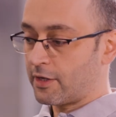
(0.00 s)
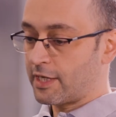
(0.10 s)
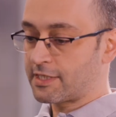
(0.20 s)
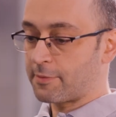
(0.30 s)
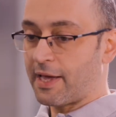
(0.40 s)

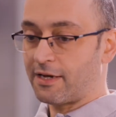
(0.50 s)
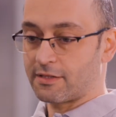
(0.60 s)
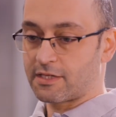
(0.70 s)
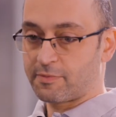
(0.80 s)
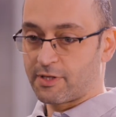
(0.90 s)
It's a
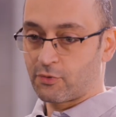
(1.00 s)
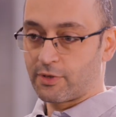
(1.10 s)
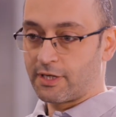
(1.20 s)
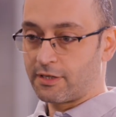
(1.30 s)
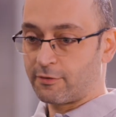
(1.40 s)
balance
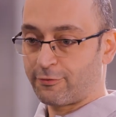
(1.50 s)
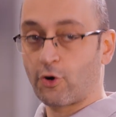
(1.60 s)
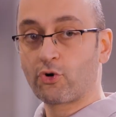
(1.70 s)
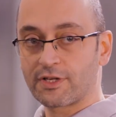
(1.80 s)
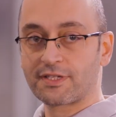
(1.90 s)
between
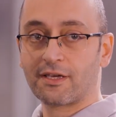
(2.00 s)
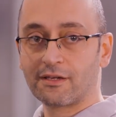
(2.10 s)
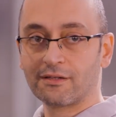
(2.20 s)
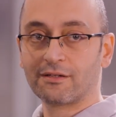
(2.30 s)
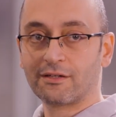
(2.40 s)

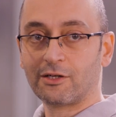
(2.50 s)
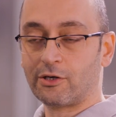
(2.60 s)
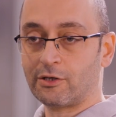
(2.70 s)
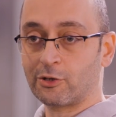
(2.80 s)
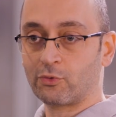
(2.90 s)
focusing
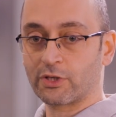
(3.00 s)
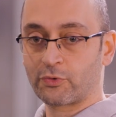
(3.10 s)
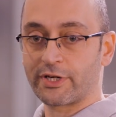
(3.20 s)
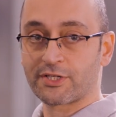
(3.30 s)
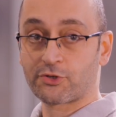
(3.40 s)
on what
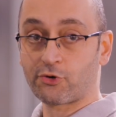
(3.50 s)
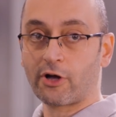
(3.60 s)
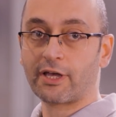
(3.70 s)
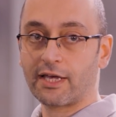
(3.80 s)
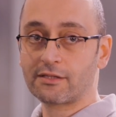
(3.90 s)
we are
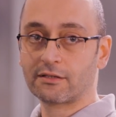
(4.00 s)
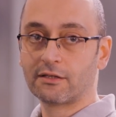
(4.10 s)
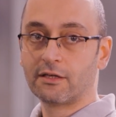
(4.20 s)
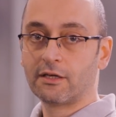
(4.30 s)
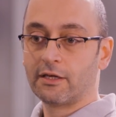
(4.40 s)
strong at
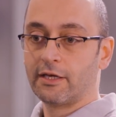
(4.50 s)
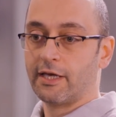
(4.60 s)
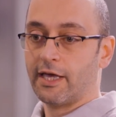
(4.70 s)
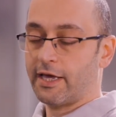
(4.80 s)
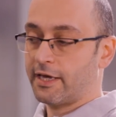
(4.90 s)

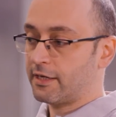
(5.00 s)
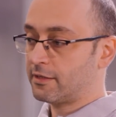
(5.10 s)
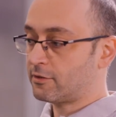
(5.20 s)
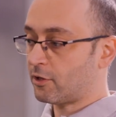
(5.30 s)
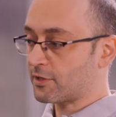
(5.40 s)

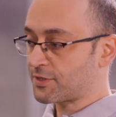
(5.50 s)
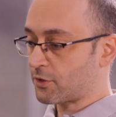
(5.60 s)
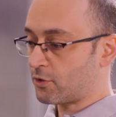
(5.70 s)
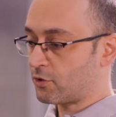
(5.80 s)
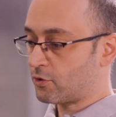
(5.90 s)
and
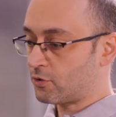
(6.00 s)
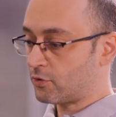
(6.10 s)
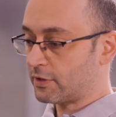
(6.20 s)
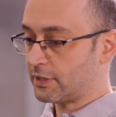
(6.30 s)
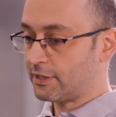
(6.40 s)
also